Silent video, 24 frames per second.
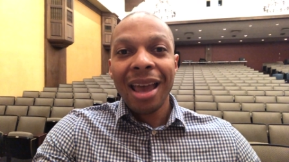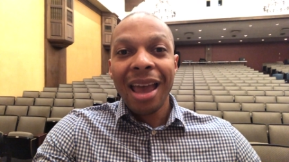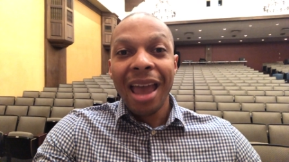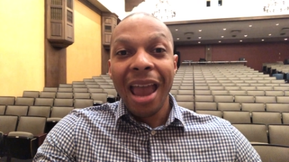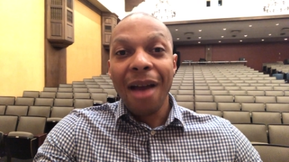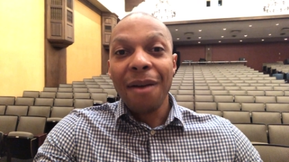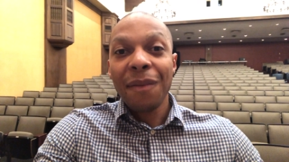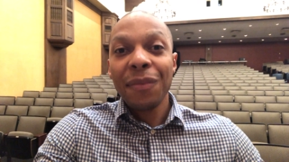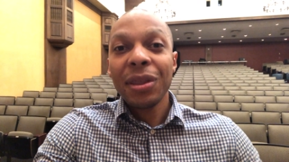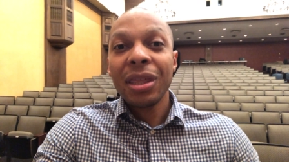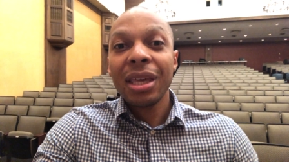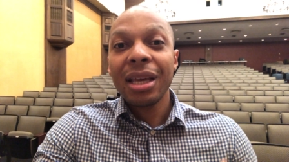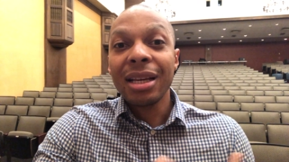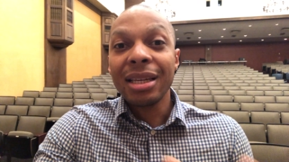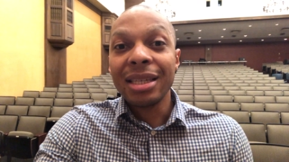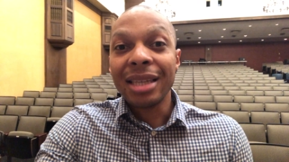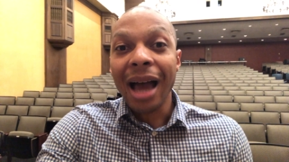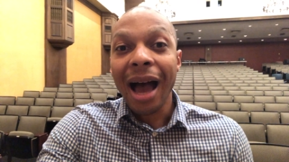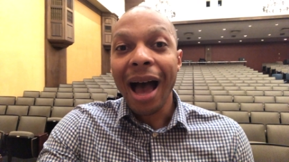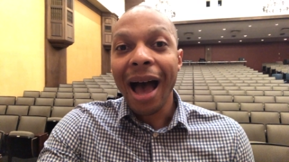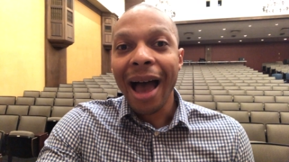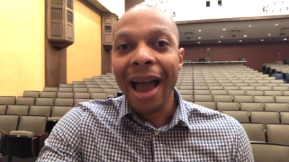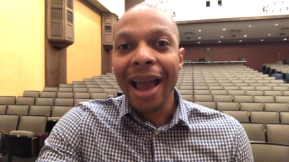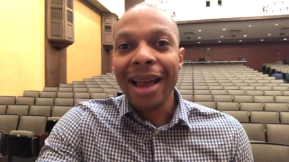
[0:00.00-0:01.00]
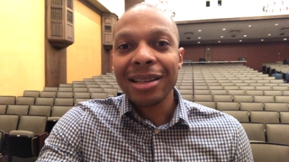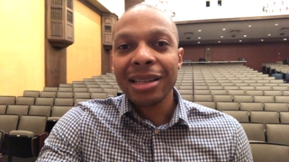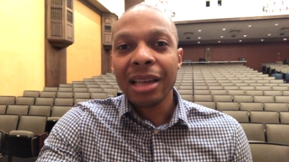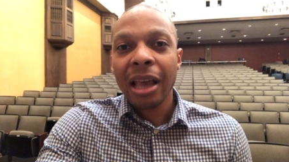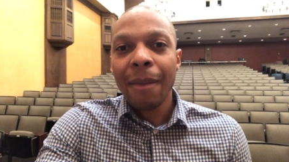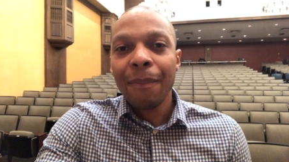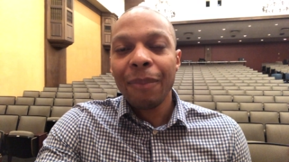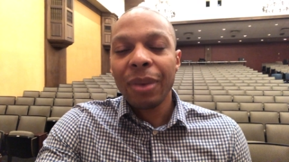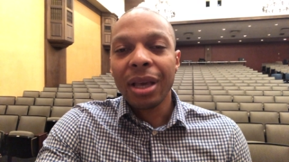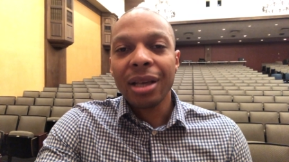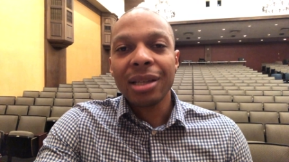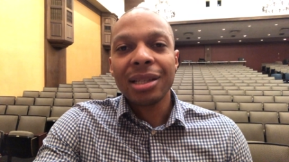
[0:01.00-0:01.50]
everything dies
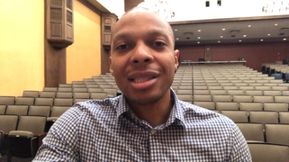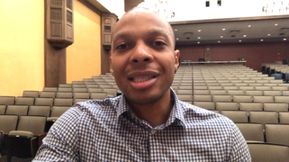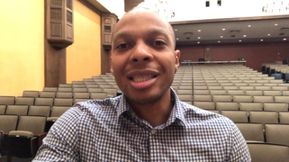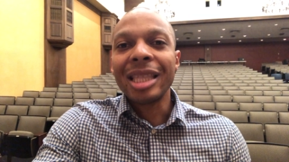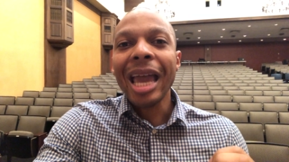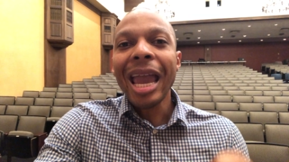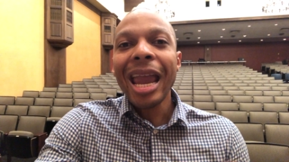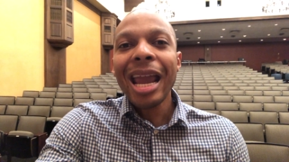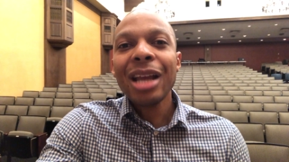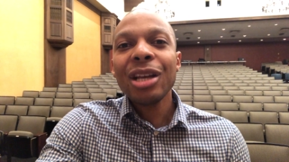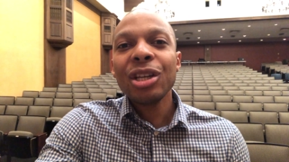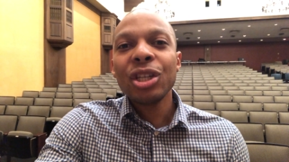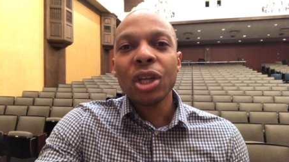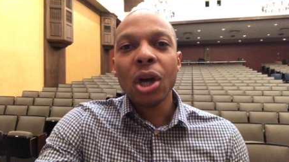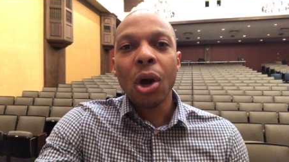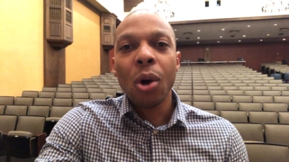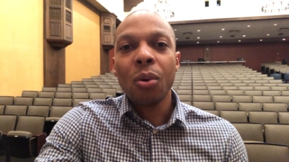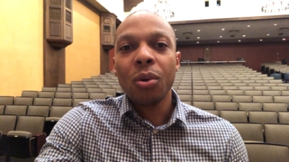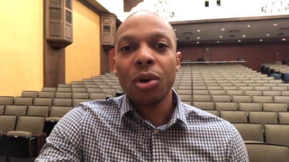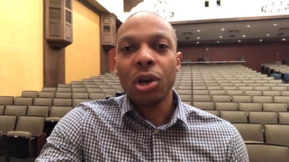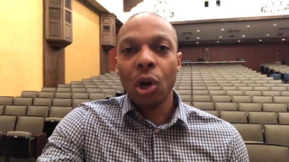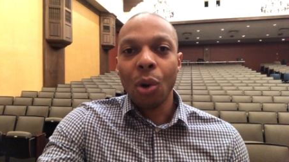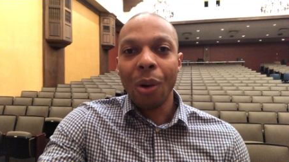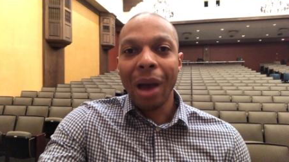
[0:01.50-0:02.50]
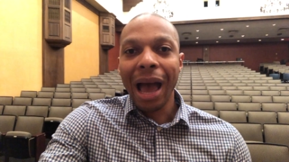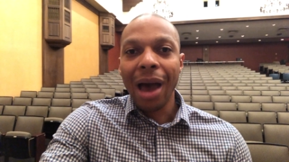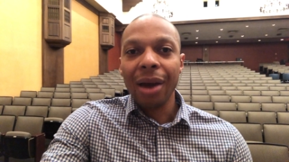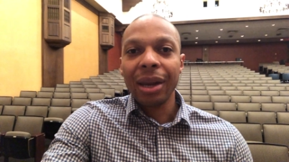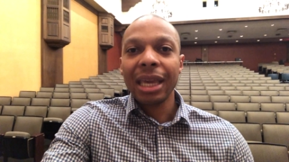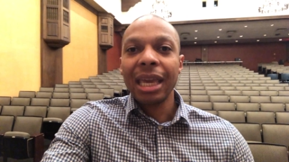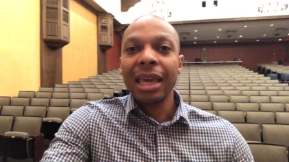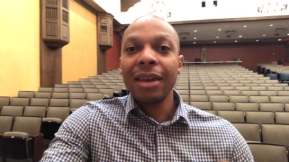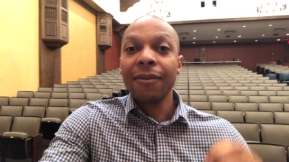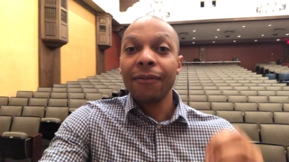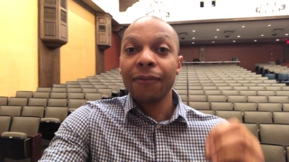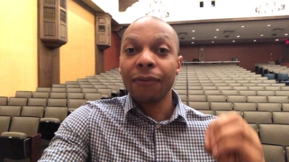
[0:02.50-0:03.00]
because they don't know how to
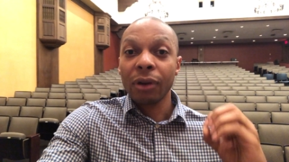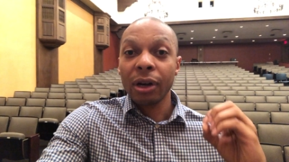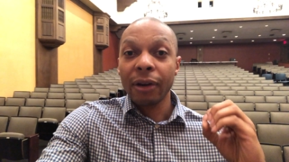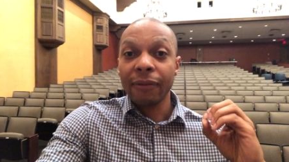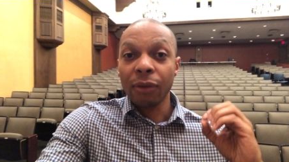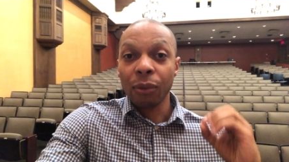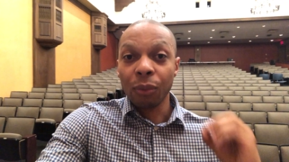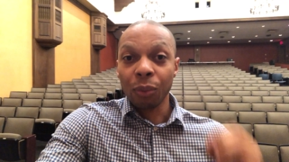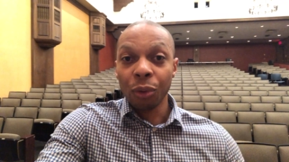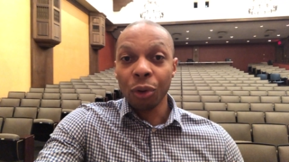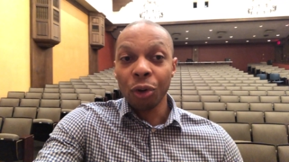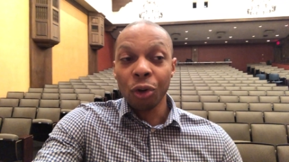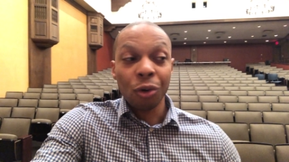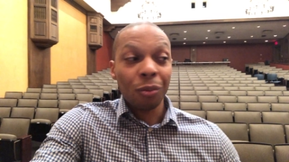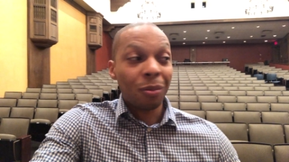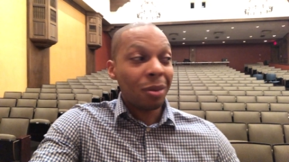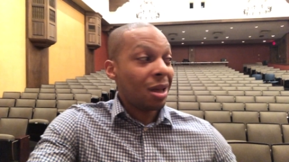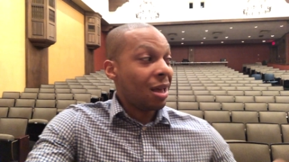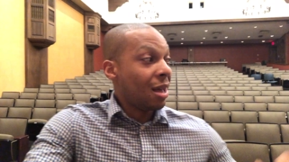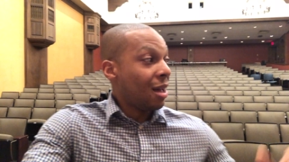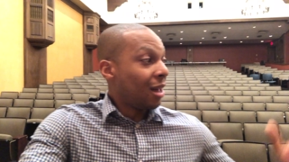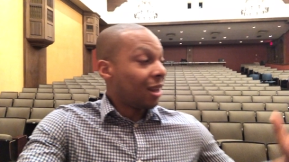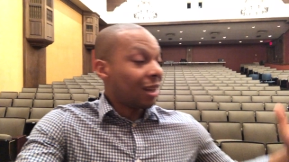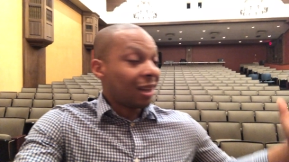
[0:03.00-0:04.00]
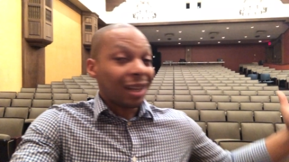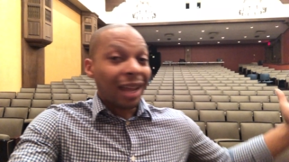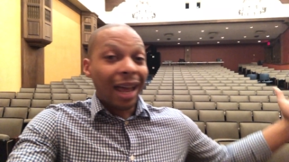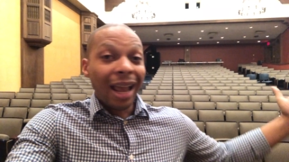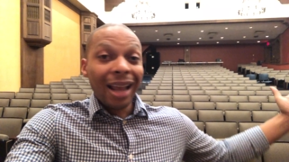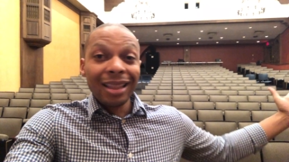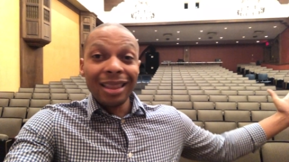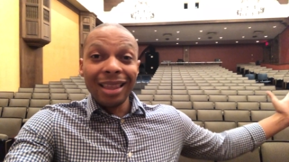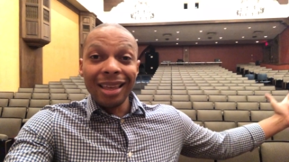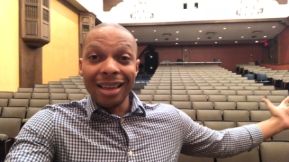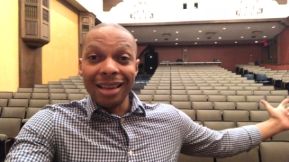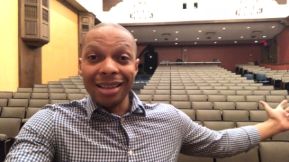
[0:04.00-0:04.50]
get in front of a room
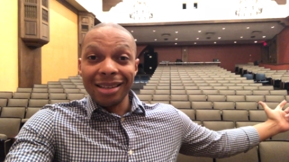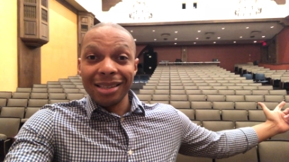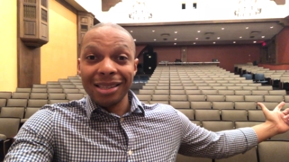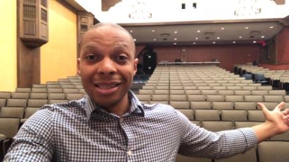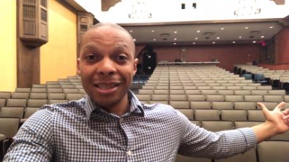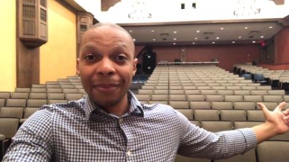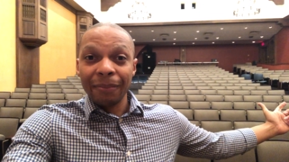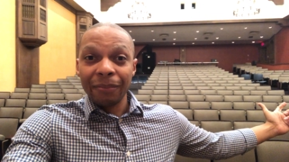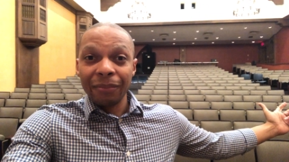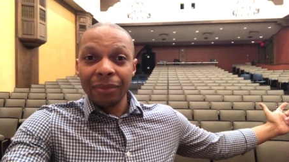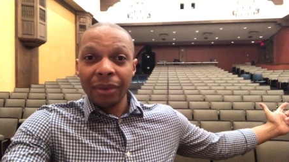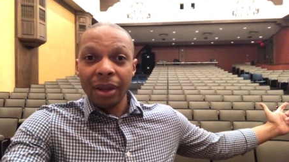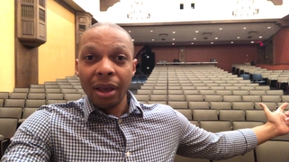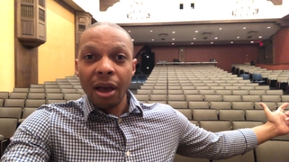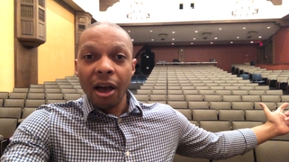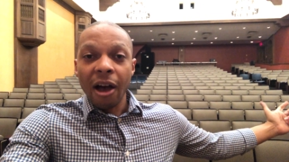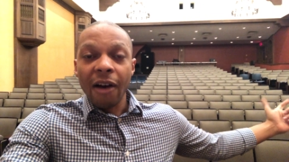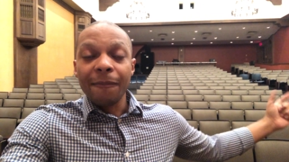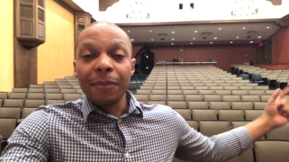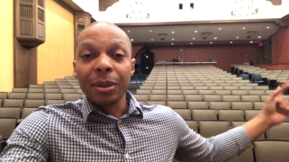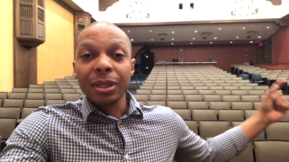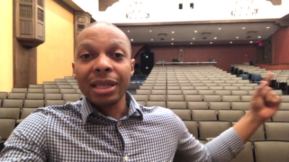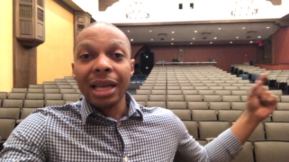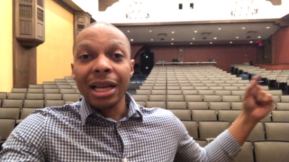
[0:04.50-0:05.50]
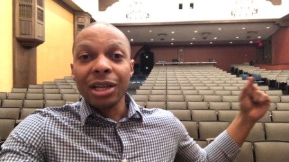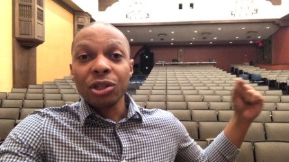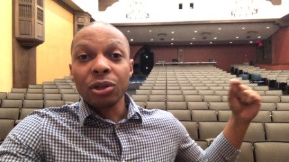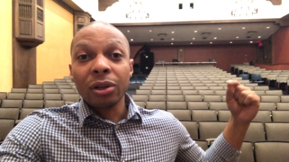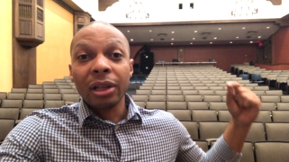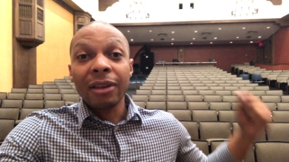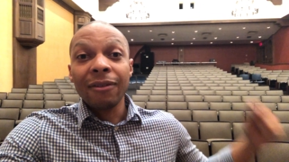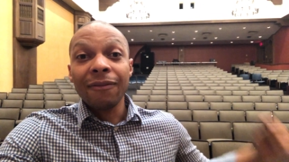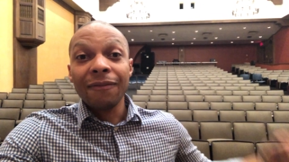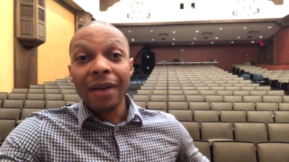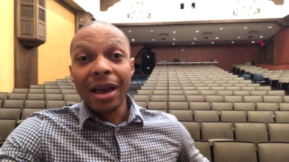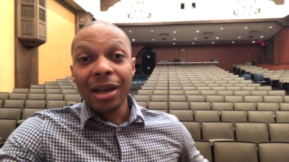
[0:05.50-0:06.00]
like this of potential
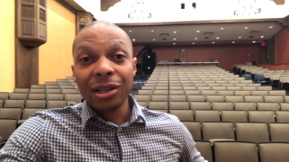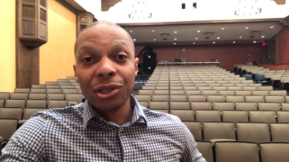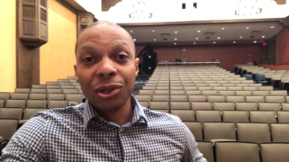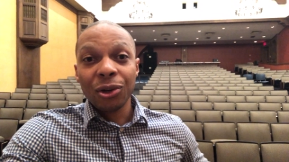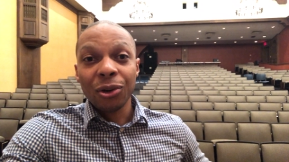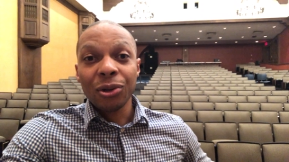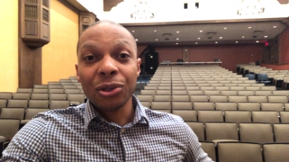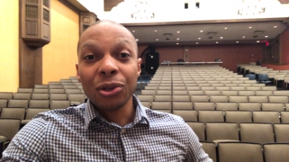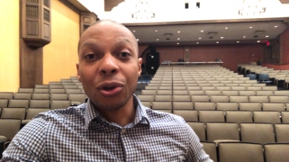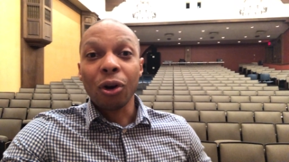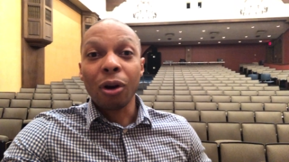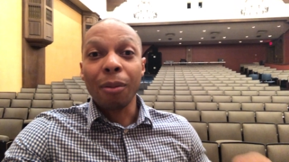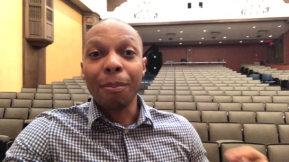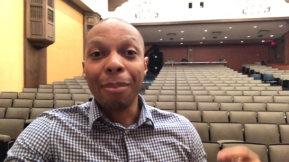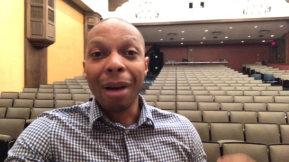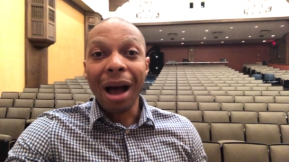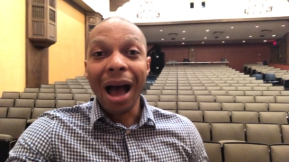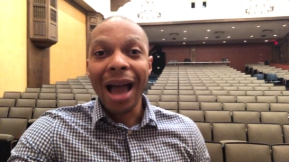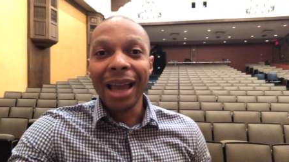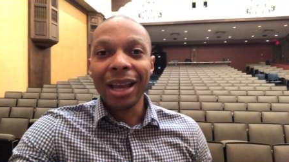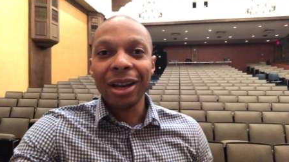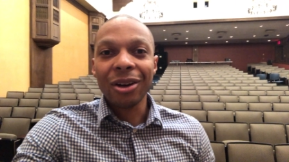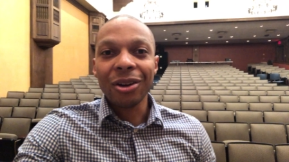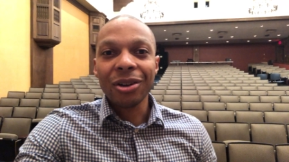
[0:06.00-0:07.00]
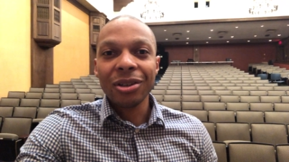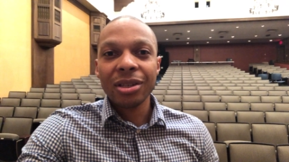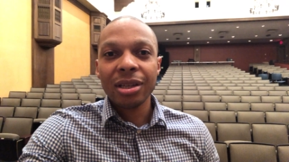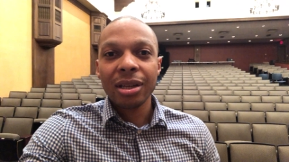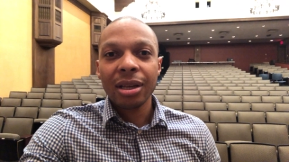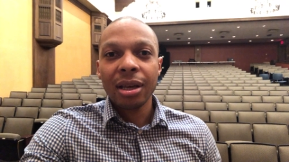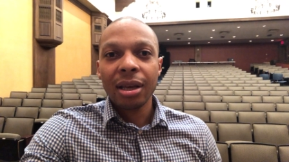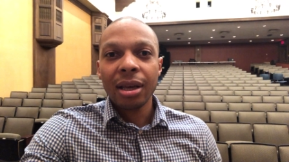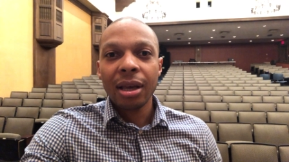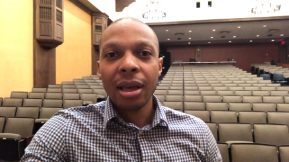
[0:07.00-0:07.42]
investors or buyers